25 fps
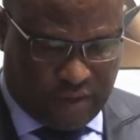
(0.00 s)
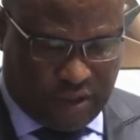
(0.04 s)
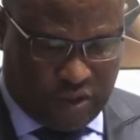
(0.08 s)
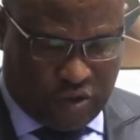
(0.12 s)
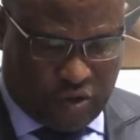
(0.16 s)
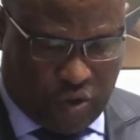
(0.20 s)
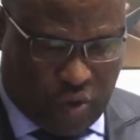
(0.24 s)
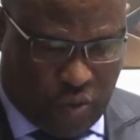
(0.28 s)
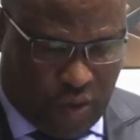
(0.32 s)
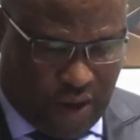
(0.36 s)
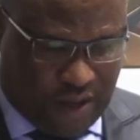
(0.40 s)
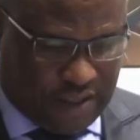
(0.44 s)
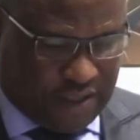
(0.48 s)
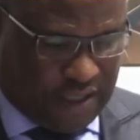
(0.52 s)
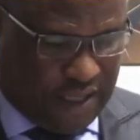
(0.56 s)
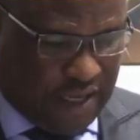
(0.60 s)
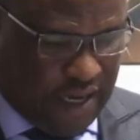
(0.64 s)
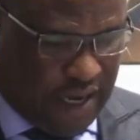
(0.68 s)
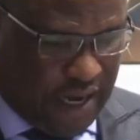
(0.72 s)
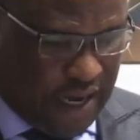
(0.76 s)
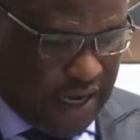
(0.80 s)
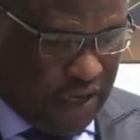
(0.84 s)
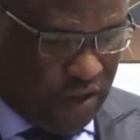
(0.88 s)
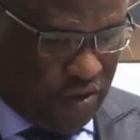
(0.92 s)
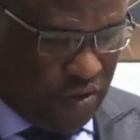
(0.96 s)
towards
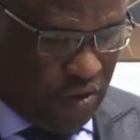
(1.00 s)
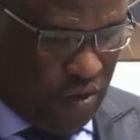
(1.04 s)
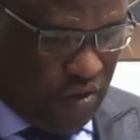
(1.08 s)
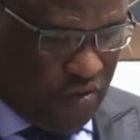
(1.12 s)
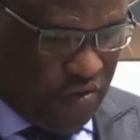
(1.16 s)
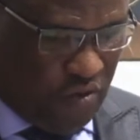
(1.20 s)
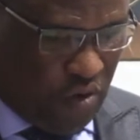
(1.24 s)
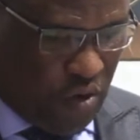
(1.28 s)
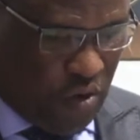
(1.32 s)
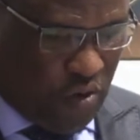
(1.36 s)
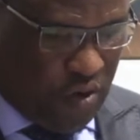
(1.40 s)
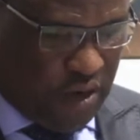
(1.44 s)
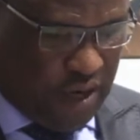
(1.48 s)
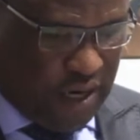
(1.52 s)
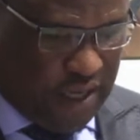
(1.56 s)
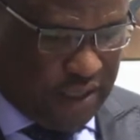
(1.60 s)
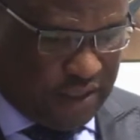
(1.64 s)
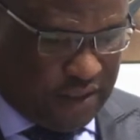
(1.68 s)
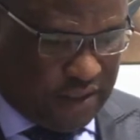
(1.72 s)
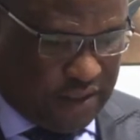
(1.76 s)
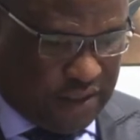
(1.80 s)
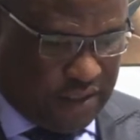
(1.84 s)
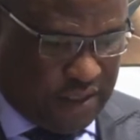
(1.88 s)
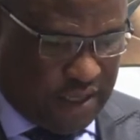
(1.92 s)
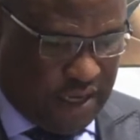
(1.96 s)
the end of
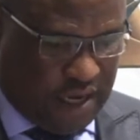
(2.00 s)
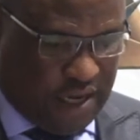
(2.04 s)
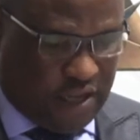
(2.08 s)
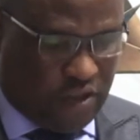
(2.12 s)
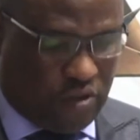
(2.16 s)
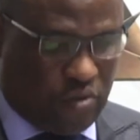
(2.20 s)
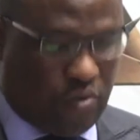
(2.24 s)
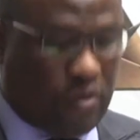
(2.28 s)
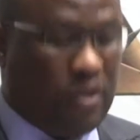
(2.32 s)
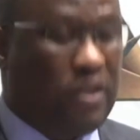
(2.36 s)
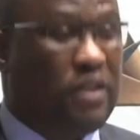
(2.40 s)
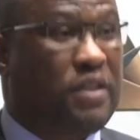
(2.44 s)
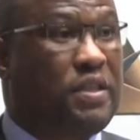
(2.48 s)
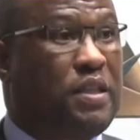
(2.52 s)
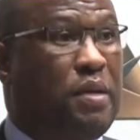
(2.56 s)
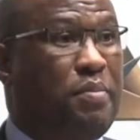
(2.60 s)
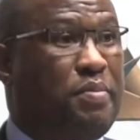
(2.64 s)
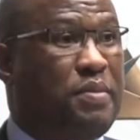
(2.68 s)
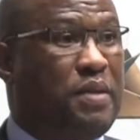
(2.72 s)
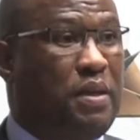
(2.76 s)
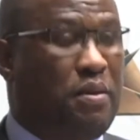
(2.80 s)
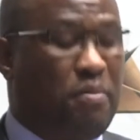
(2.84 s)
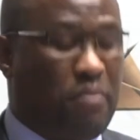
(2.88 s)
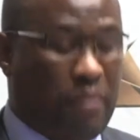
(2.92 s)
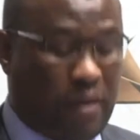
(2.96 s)
August and during
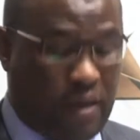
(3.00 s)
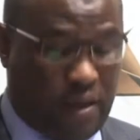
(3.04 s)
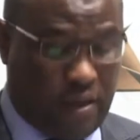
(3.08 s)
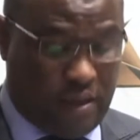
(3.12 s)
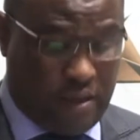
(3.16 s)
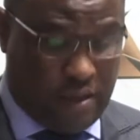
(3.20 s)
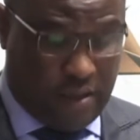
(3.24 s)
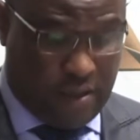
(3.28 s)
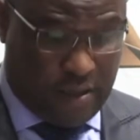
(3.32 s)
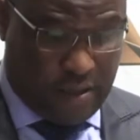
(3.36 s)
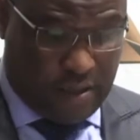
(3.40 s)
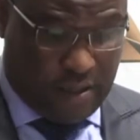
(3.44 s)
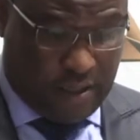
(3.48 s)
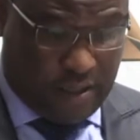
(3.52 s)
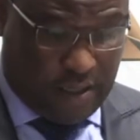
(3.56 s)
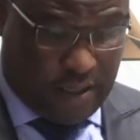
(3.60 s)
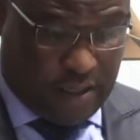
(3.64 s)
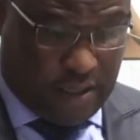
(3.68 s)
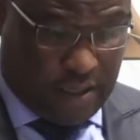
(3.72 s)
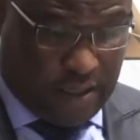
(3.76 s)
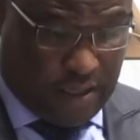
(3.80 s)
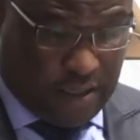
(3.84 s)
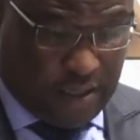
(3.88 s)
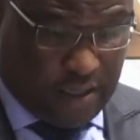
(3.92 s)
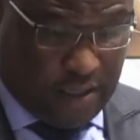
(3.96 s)
September uh,
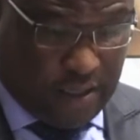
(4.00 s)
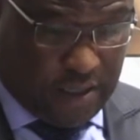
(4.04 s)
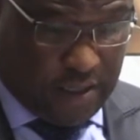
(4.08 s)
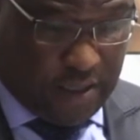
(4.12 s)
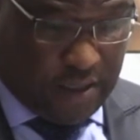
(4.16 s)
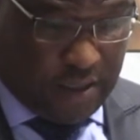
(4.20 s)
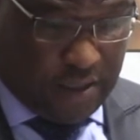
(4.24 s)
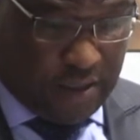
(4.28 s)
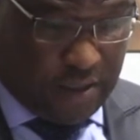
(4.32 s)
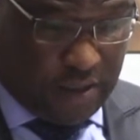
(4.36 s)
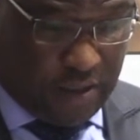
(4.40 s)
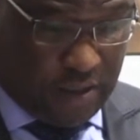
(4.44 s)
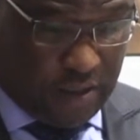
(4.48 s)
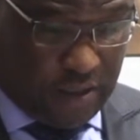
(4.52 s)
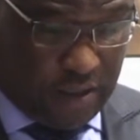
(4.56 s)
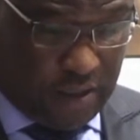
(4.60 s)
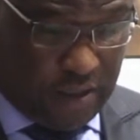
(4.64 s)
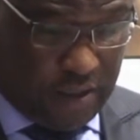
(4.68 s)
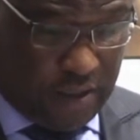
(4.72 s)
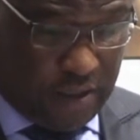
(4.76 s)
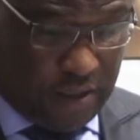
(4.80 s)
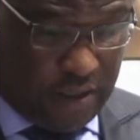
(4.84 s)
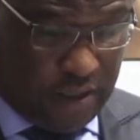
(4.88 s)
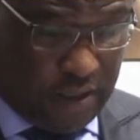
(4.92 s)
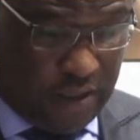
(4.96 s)
uh,
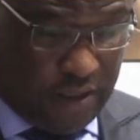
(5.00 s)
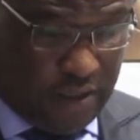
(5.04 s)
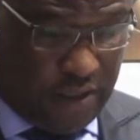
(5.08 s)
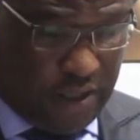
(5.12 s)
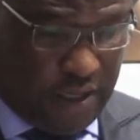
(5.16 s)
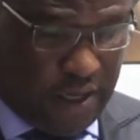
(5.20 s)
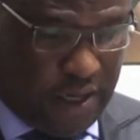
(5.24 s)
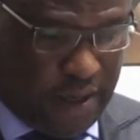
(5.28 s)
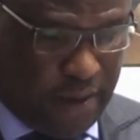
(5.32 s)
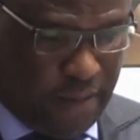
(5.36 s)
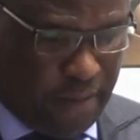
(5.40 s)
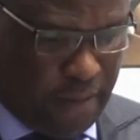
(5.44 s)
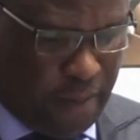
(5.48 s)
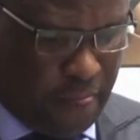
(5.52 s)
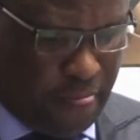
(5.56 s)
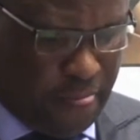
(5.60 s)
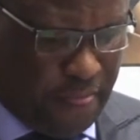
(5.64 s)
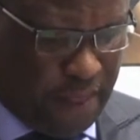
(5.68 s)
this year.